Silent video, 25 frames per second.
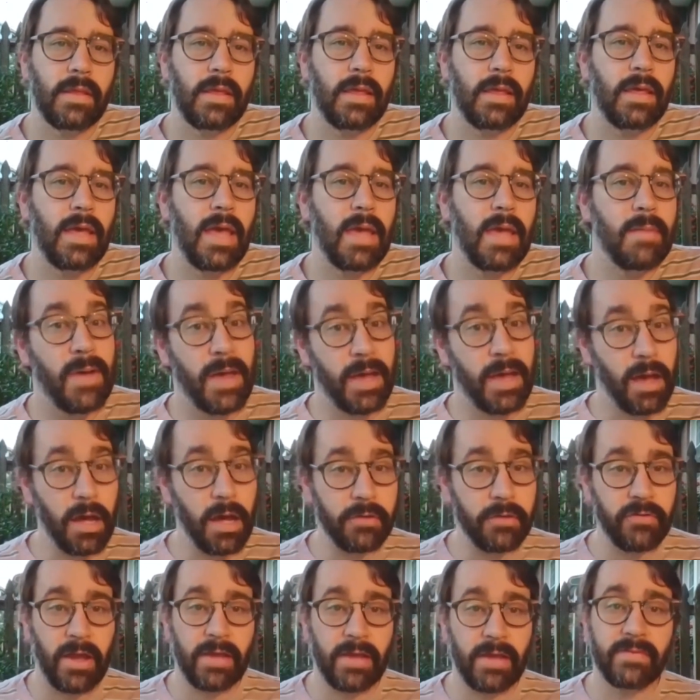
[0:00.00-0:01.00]
And by
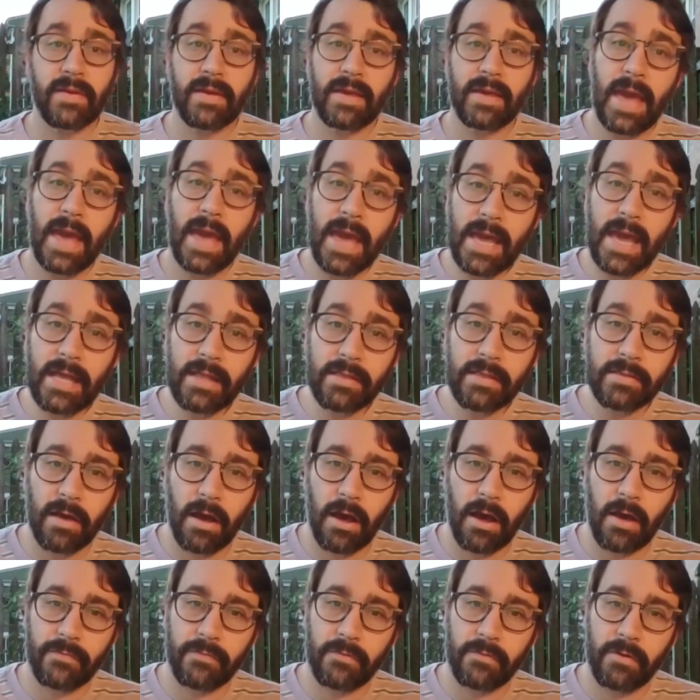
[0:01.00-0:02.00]
contrast, Cain's
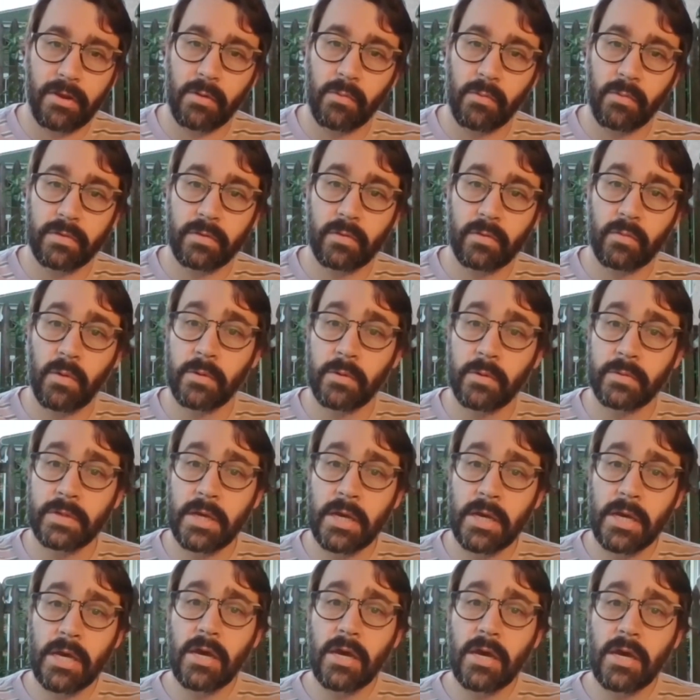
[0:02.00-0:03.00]
offering was, quote,
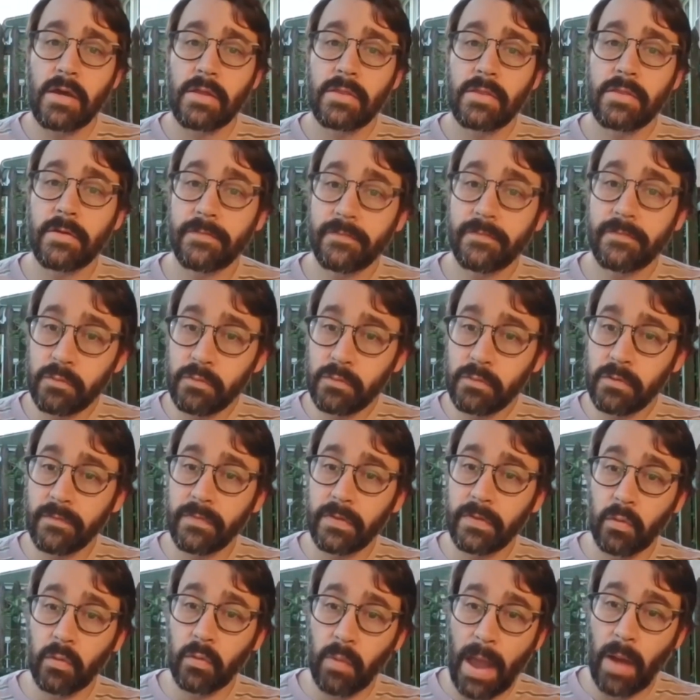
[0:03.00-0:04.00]
the fruit of
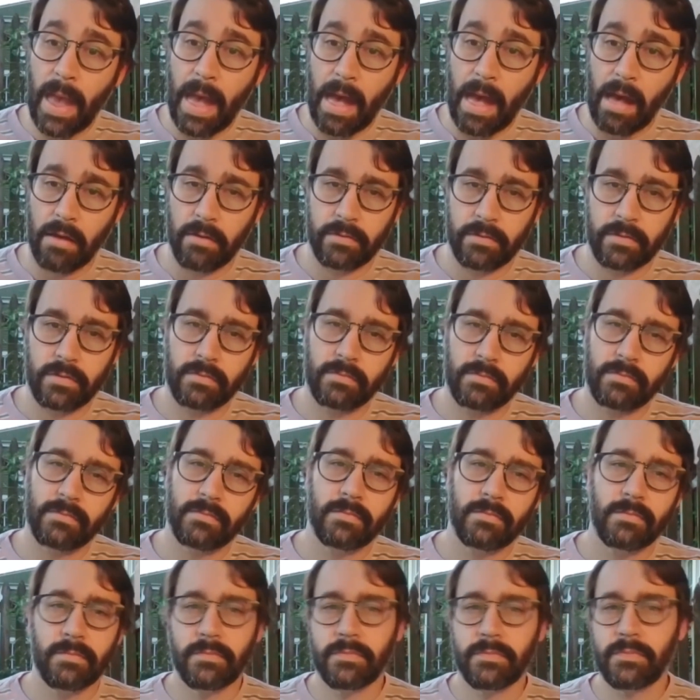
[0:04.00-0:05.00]
the ground,
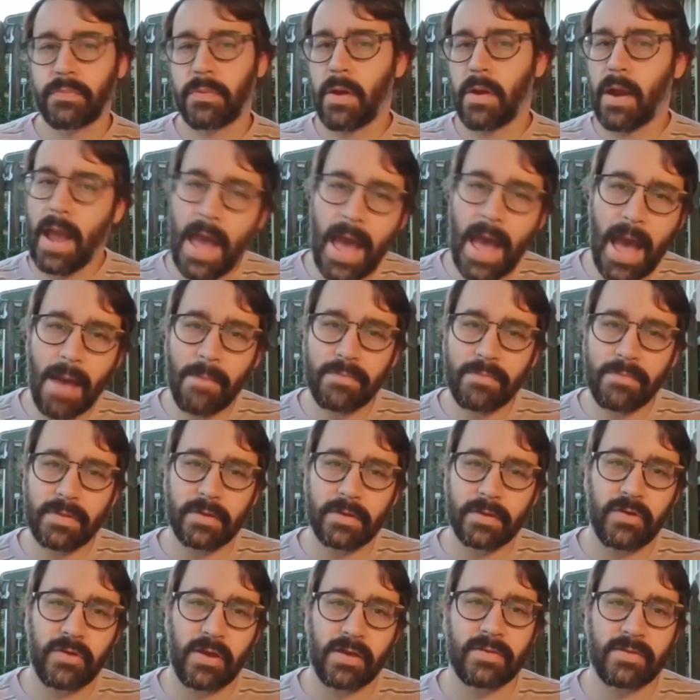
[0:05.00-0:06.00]
perhaps
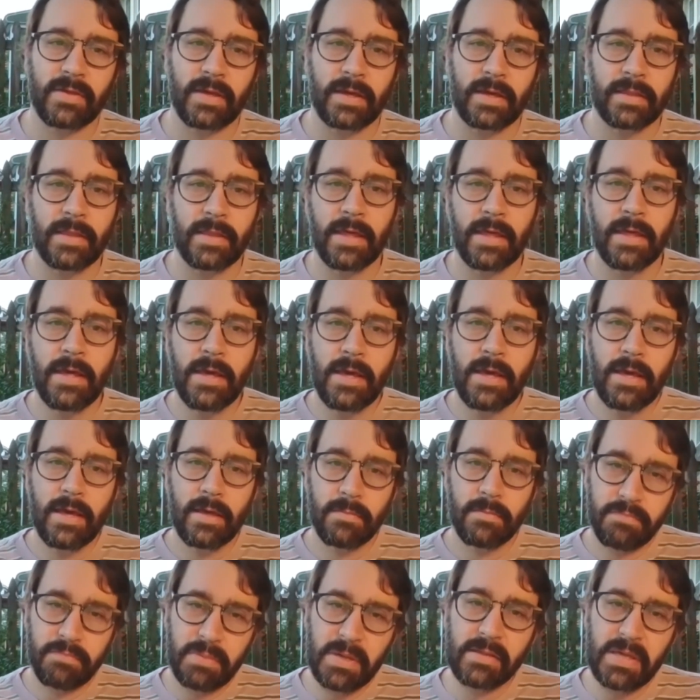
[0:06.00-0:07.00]
suggesting that
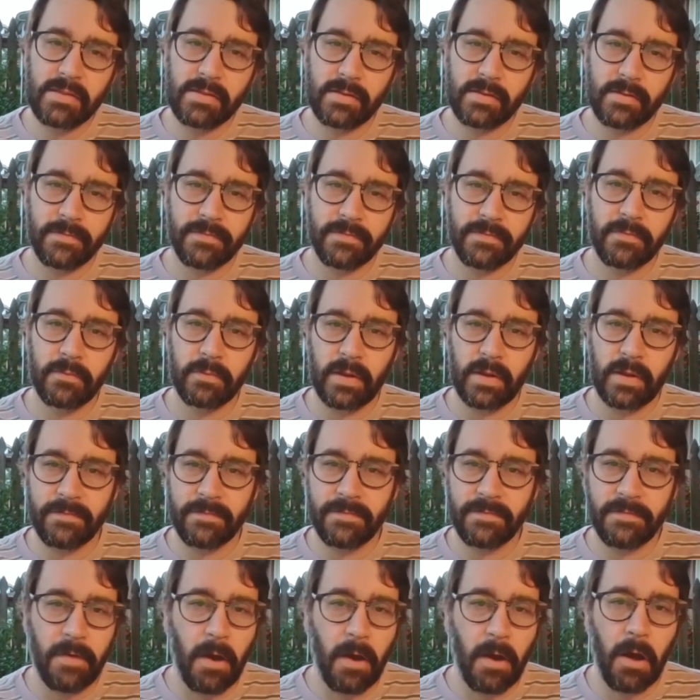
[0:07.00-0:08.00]
pieces of fruit had
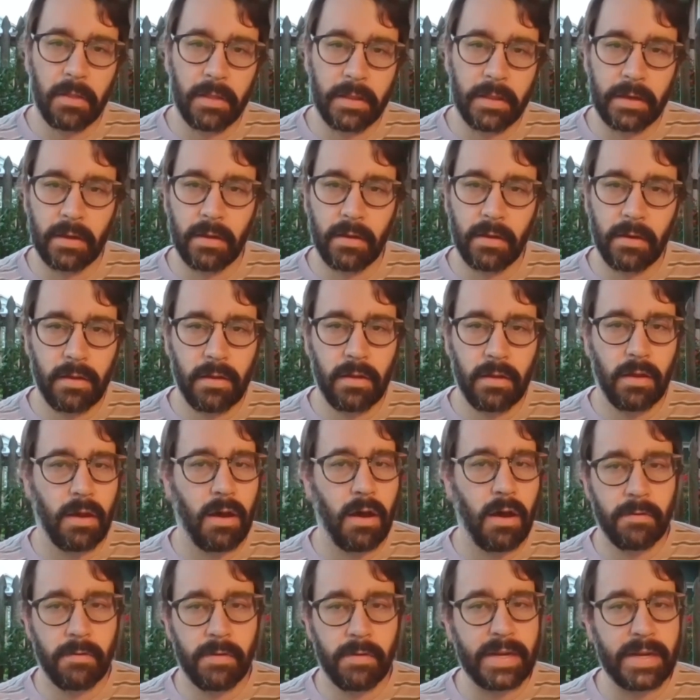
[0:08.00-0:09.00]
fallen
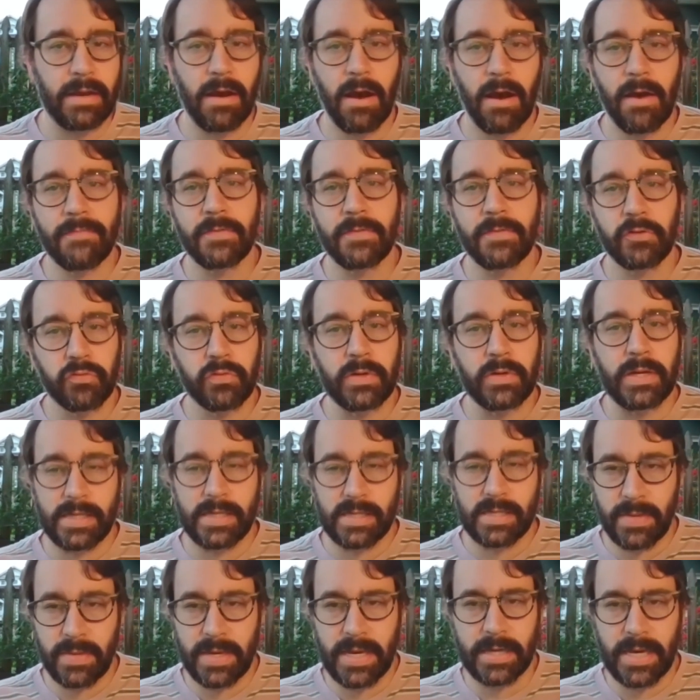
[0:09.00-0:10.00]
already off the
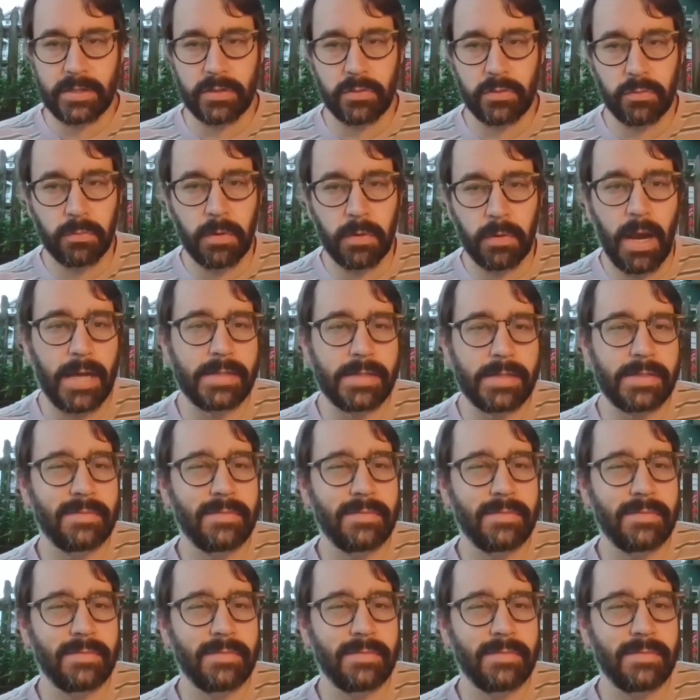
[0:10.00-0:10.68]
trees and began to rot.